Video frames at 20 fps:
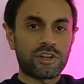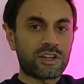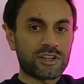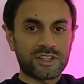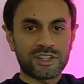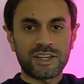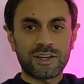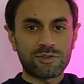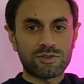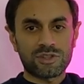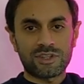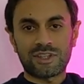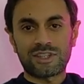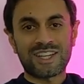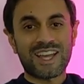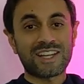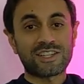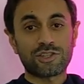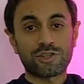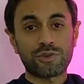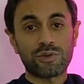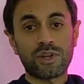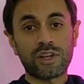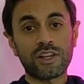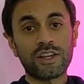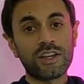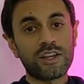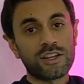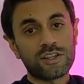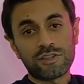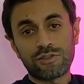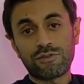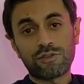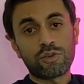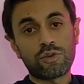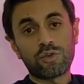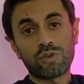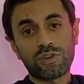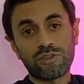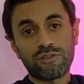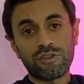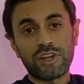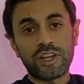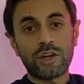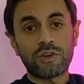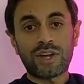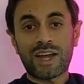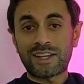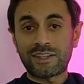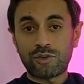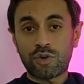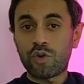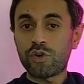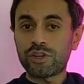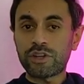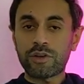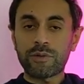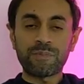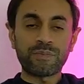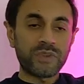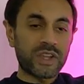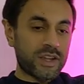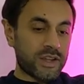nothing else attached to it to record the video and the audio.